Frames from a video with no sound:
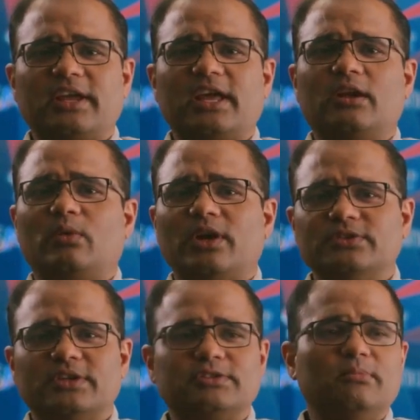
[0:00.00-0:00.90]
are
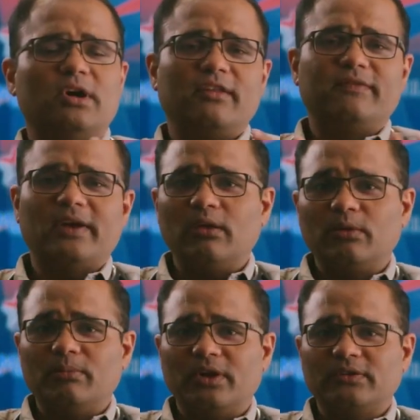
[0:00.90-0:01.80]
categorized as
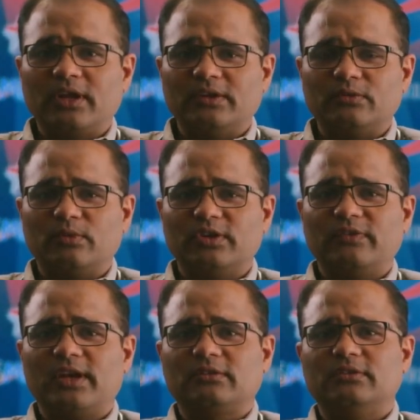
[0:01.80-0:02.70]
modifiable breast cancer
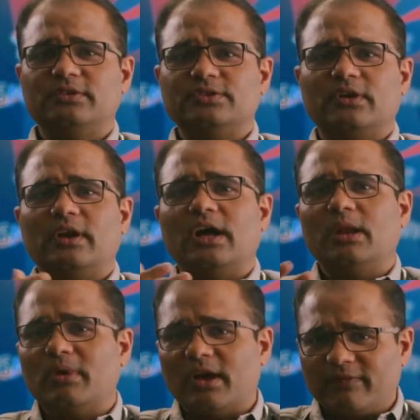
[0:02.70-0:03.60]
risk factors or
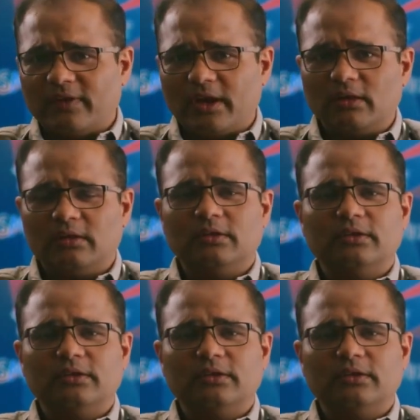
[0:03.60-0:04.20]
non-modifiable.